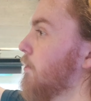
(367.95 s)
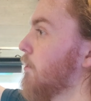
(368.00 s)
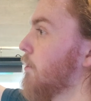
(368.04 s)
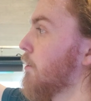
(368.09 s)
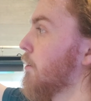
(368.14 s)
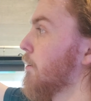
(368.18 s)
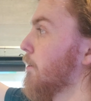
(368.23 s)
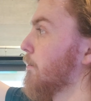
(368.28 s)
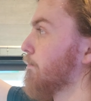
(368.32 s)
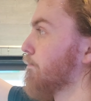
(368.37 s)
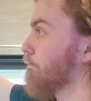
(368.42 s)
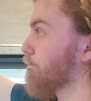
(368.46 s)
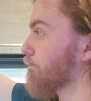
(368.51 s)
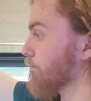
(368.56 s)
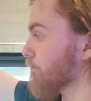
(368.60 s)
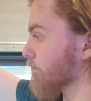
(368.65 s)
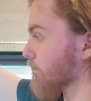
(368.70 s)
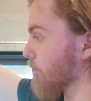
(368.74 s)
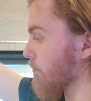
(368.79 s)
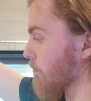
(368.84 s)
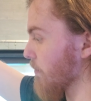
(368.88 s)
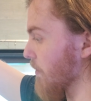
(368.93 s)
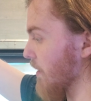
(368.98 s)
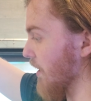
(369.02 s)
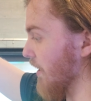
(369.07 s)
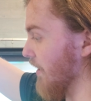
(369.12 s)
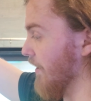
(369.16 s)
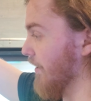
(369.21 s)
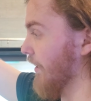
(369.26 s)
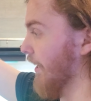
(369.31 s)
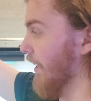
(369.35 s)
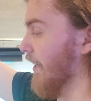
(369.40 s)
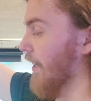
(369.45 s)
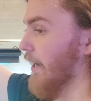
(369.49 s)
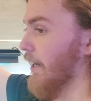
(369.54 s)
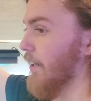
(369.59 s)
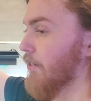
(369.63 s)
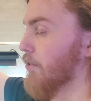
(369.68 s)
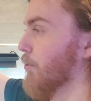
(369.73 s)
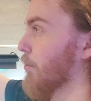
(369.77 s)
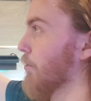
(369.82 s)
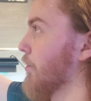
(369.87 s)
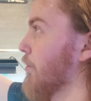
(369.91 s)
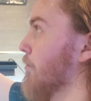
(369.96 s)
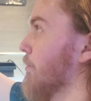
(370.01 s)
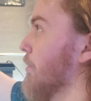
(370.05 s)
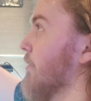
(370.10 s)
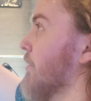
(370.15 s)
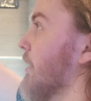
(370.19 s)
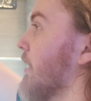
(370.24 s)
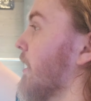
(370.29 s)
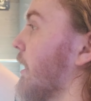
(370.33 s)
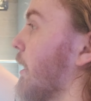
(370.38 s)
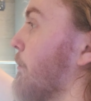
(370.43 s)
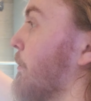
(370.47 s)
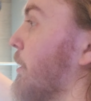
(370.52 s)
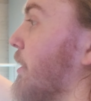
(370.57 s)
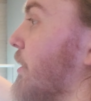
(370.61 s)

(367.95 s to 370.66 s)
And yeah, I totally agree with that. I